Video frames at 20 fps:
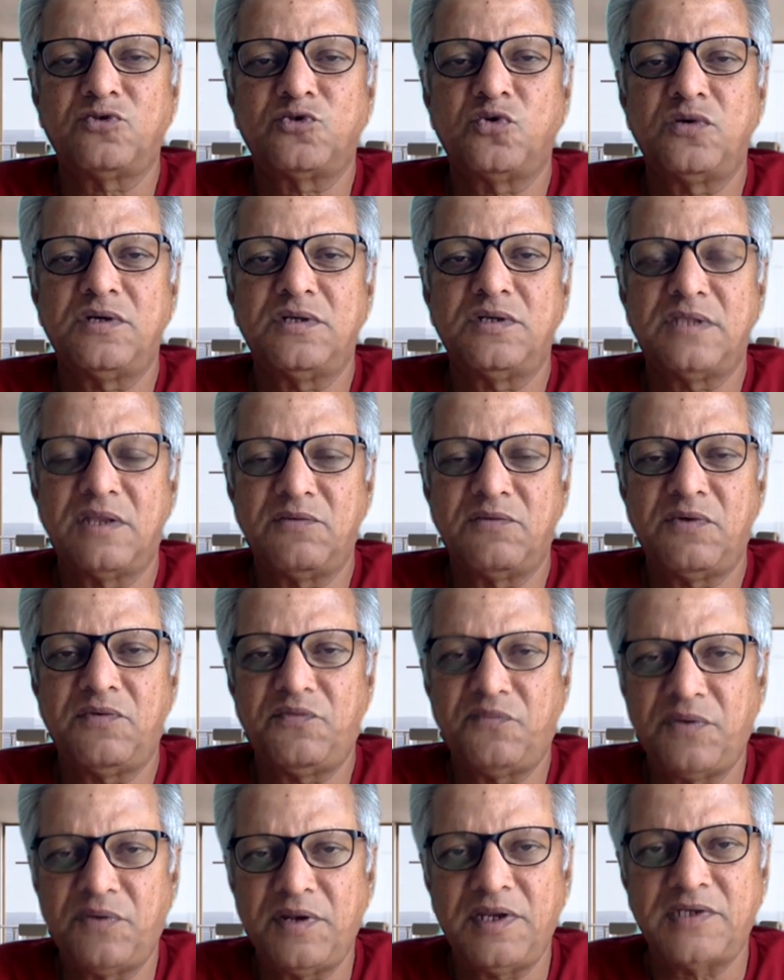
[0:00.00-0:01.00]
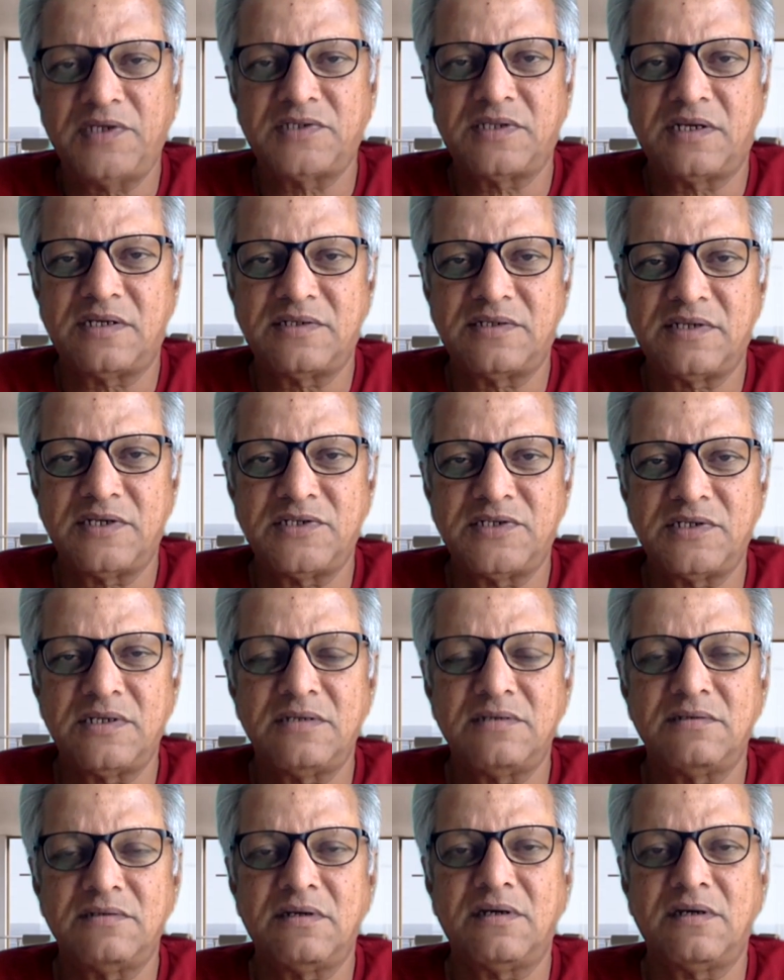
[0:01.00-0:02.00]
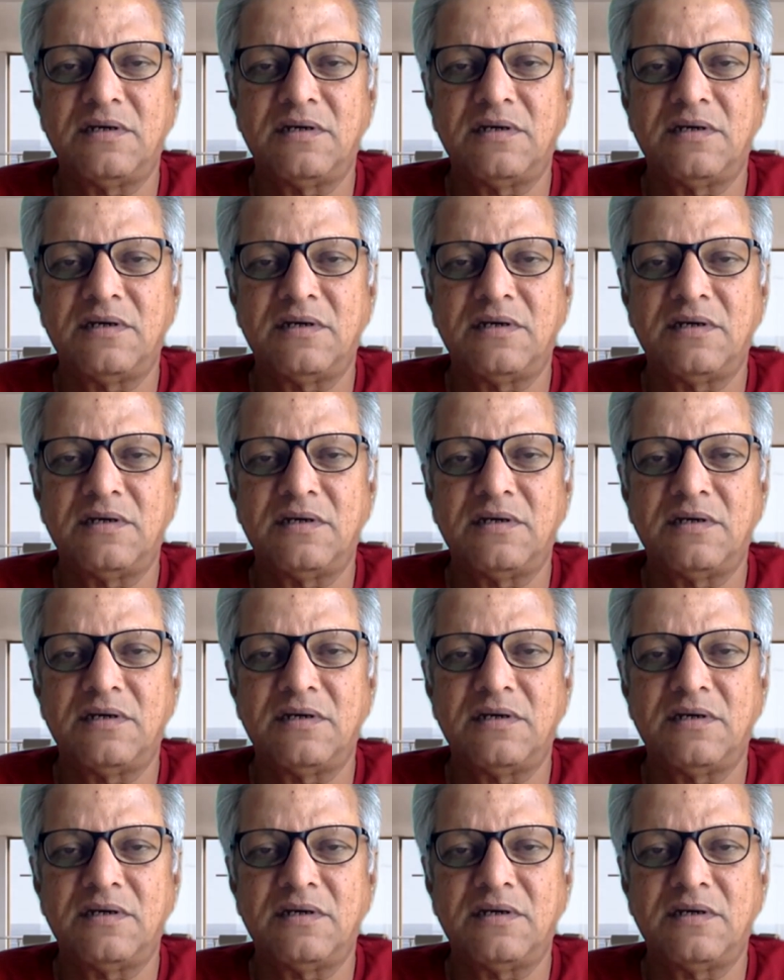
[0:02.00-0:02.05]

sooner than we finished that session,